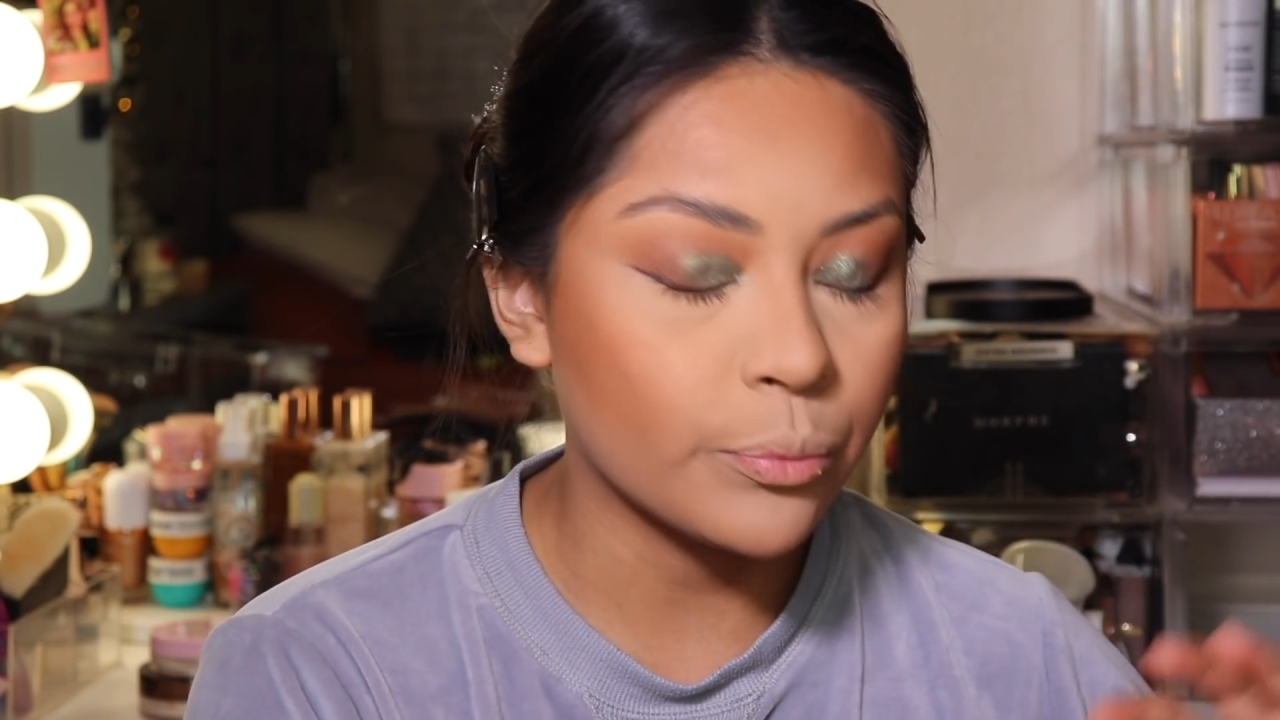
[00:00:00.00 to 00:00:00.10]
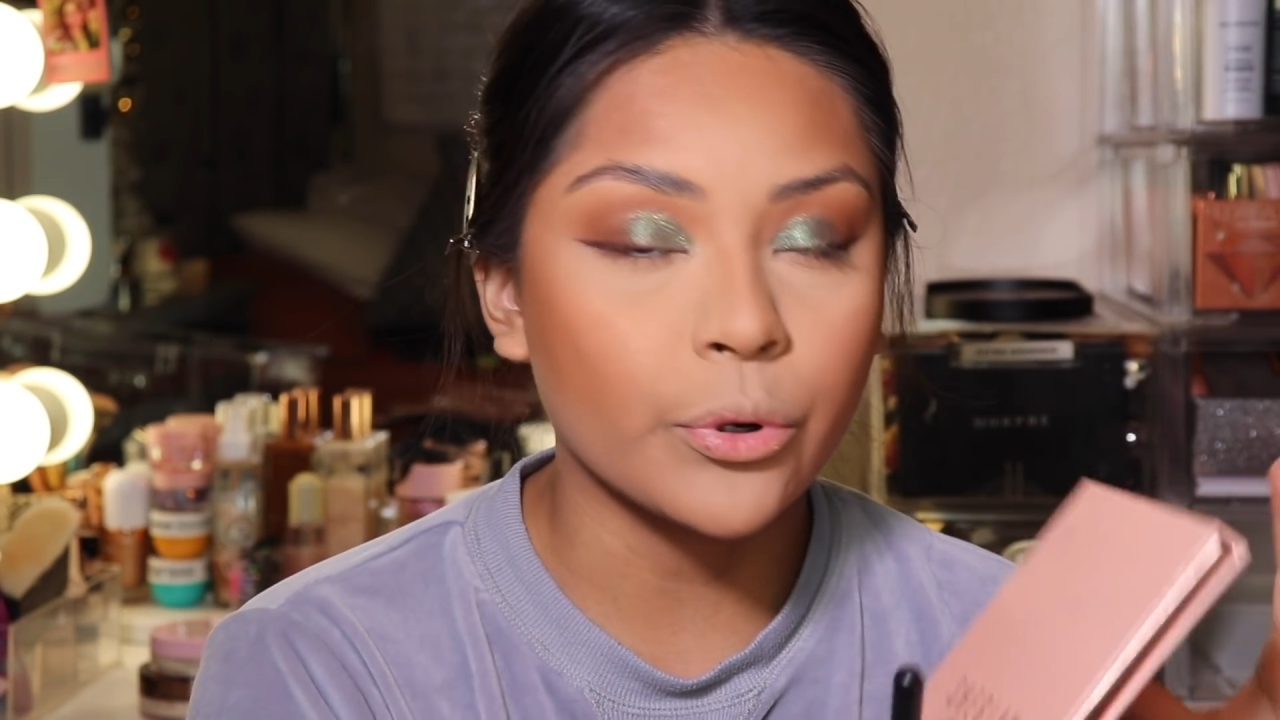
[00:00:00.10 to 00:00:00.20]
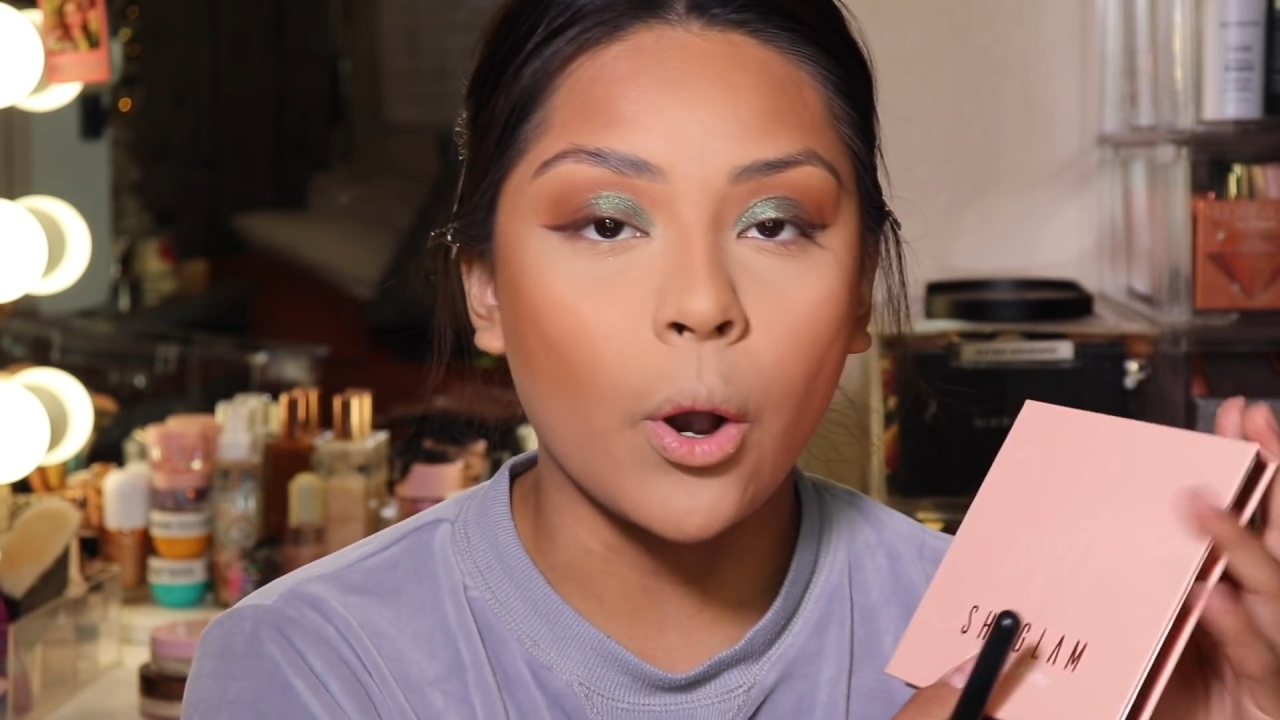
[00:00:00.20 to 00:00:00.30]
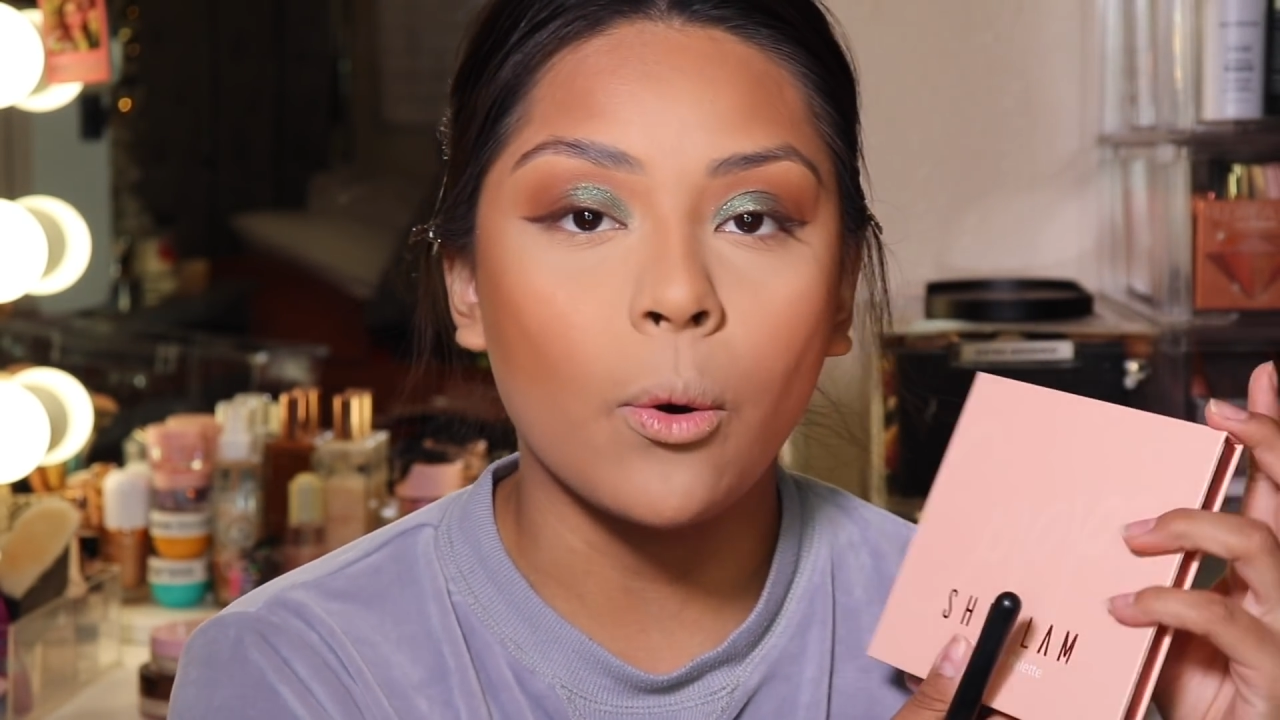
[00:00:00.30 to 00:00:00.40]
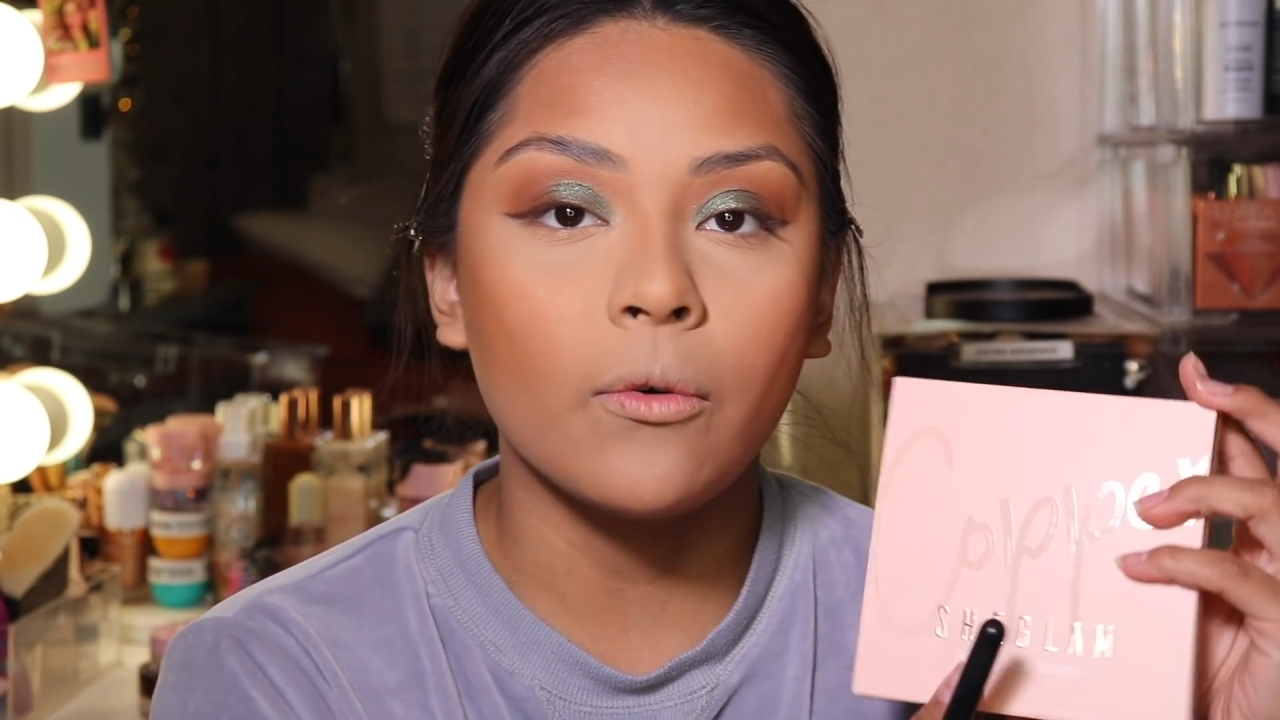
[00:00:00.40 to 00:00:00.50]

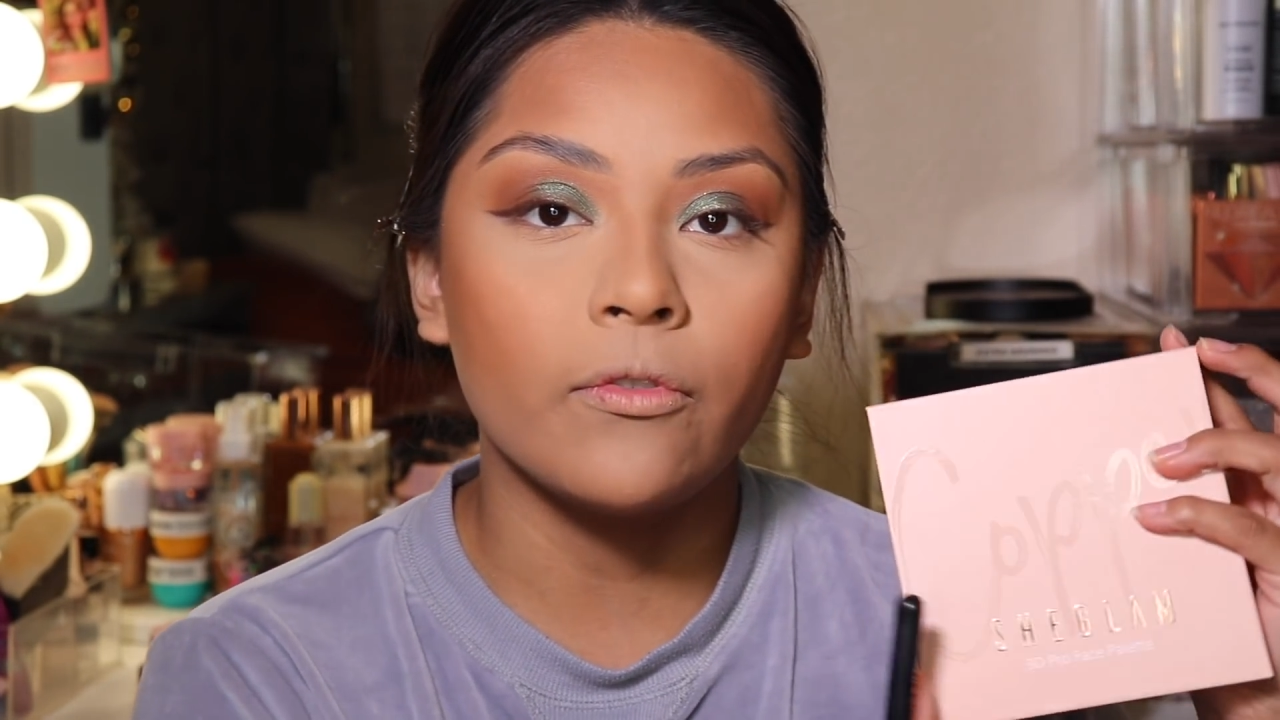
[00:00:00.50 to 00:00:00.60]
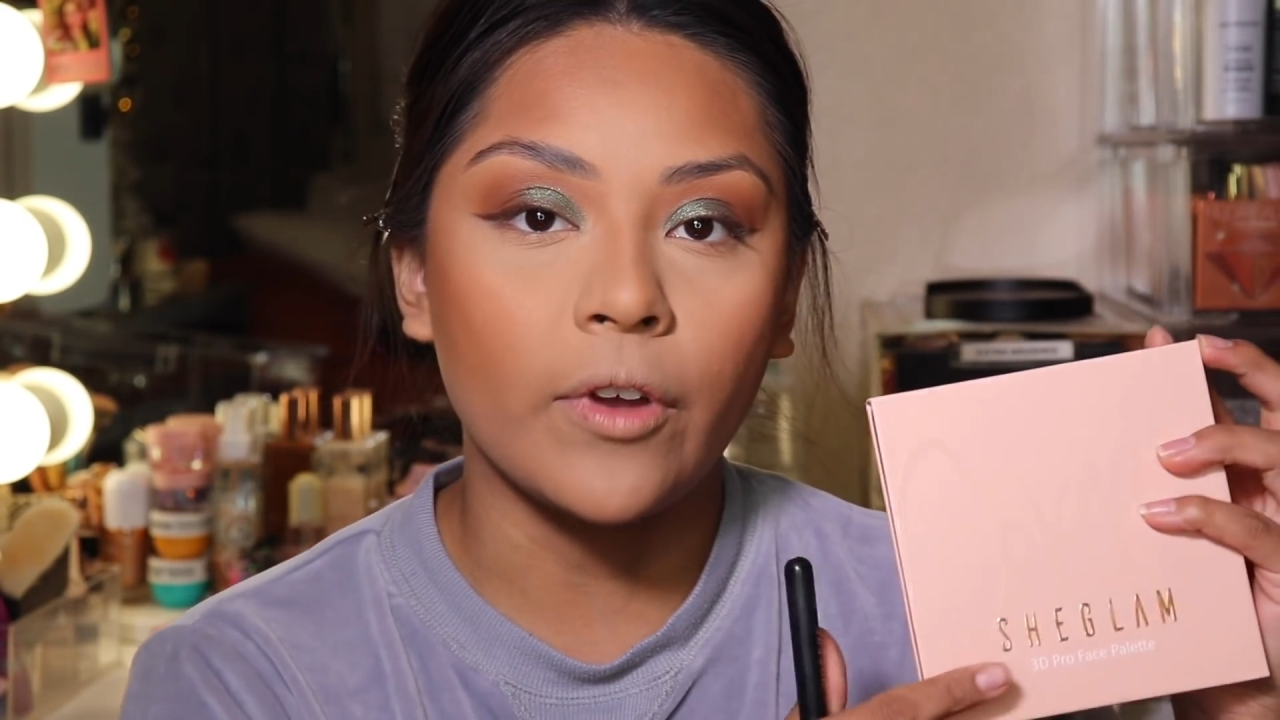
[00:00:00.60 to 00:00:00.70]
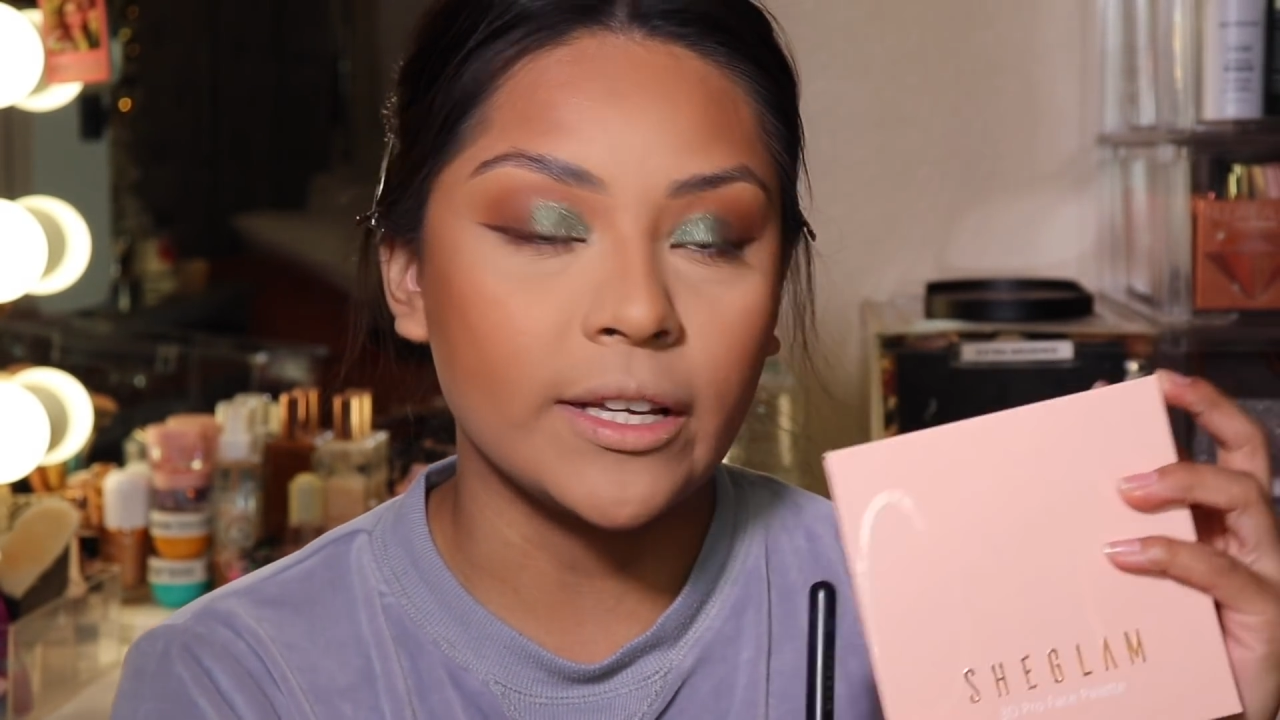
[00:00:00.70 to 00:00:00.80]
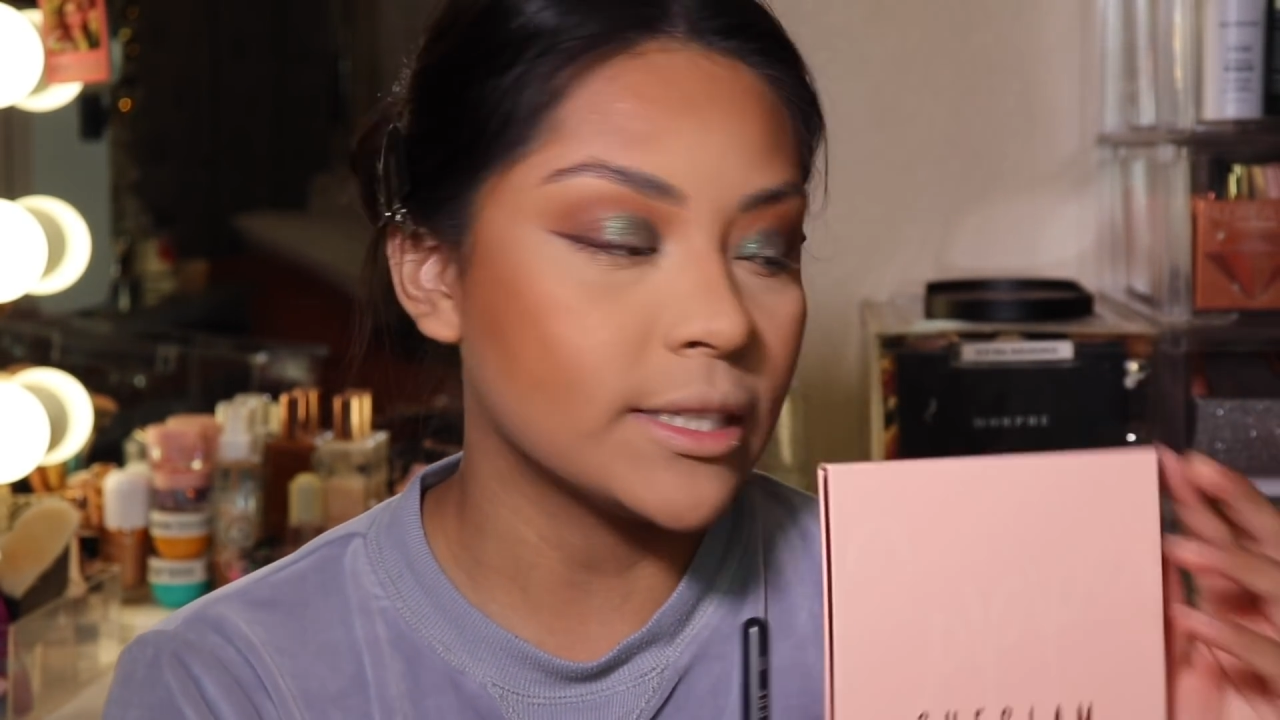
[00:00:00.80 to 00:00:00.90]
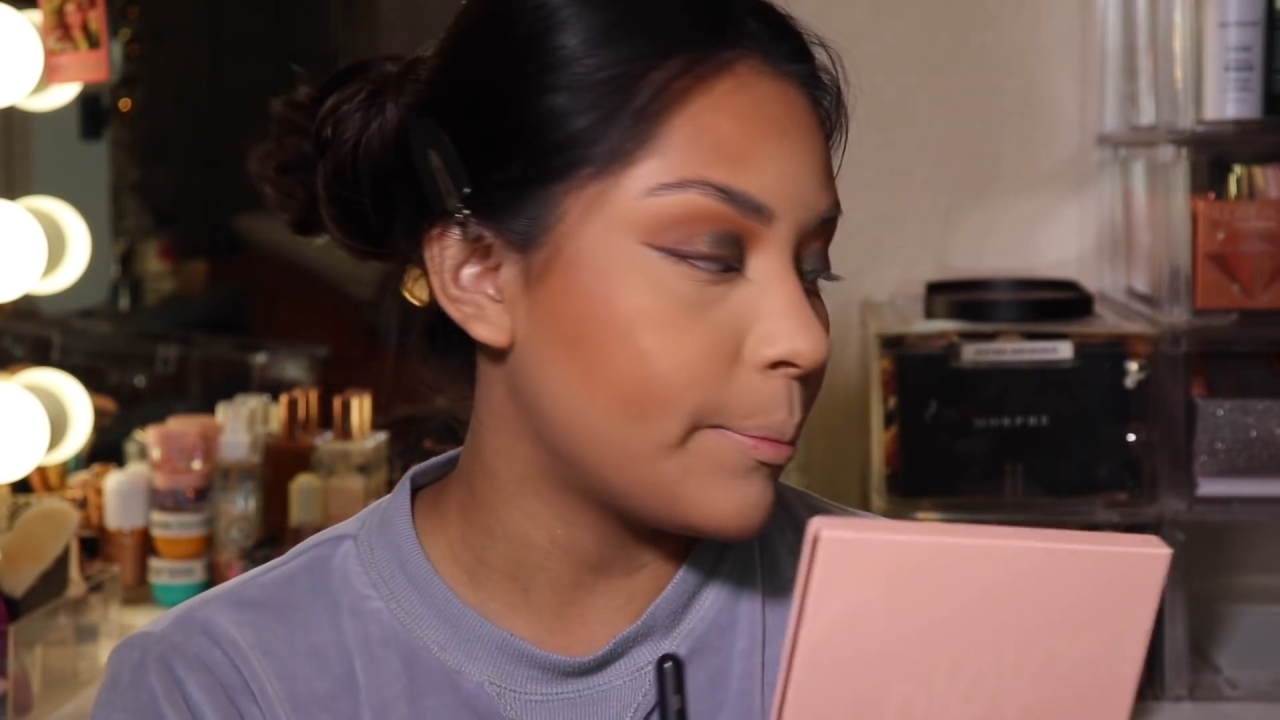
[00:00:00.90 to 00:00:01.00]
Pro Face